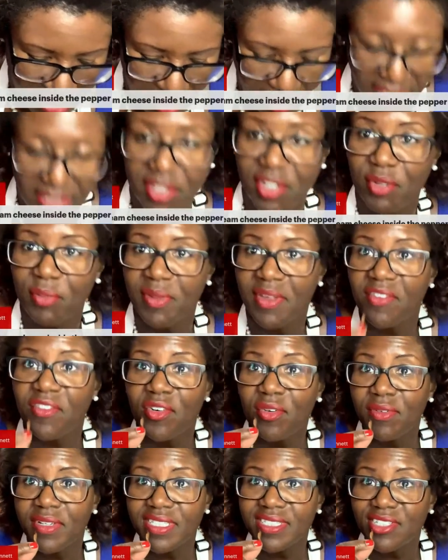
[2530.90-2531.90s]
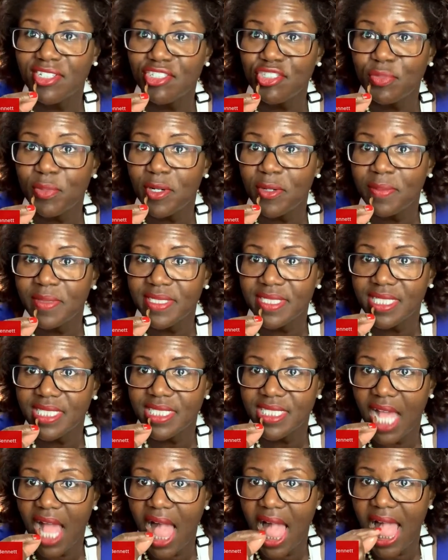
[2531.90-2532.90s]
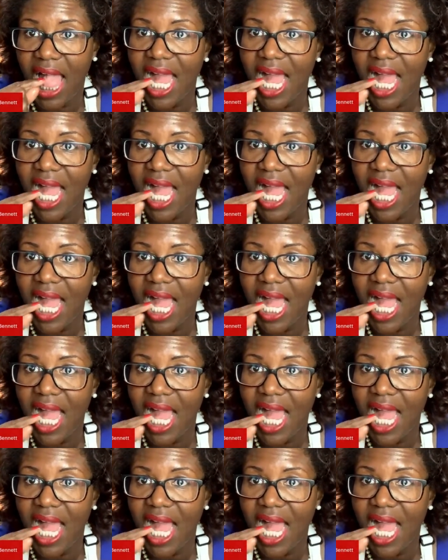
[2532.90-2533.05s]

eat a little bit for research purposes.